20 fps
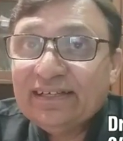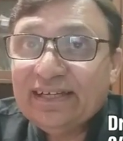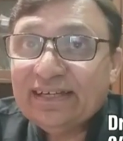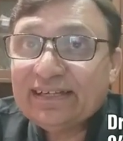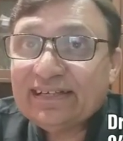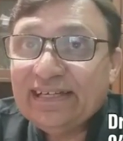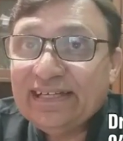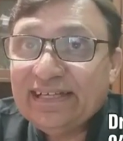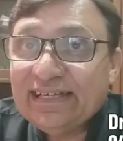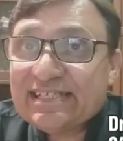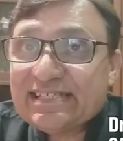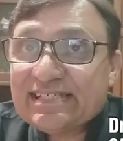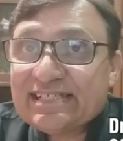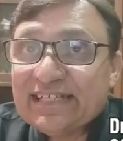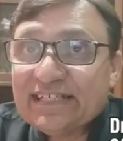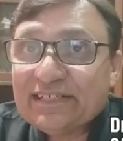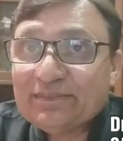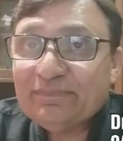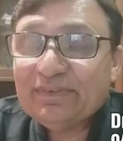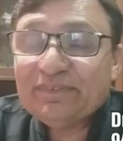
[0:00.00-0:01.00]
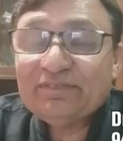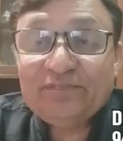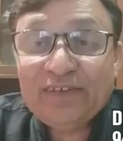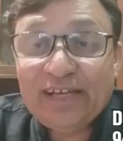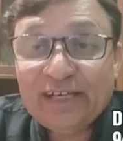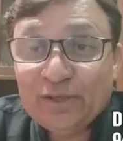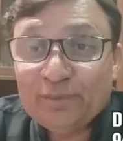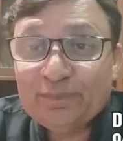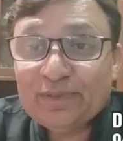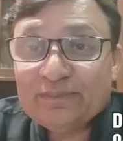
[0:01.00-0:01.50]
A clear statement,
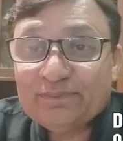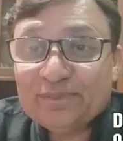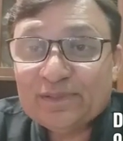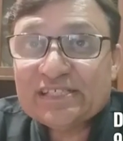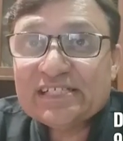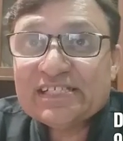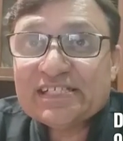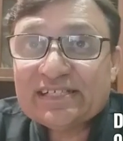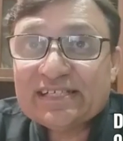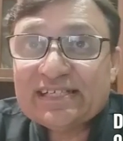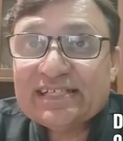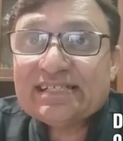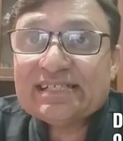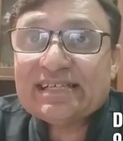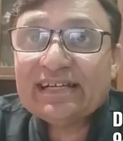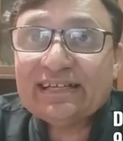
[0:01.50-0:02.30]
value proposition is